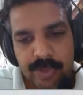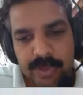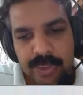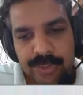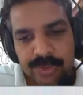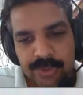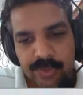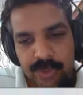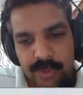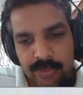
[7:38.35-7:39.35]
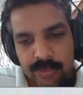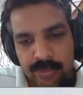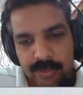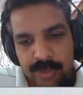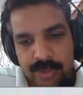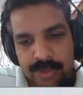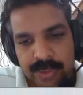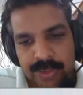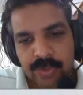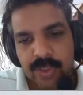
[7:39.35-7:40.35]
J square. Okay,
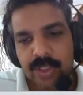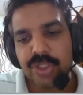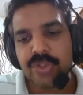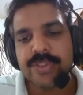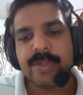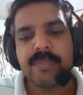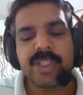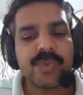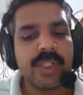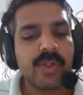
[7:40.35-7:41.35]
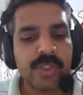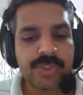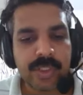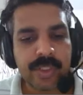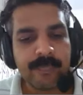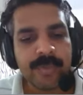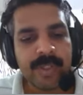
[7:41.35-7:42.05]
j square into j plus 1 the whole square.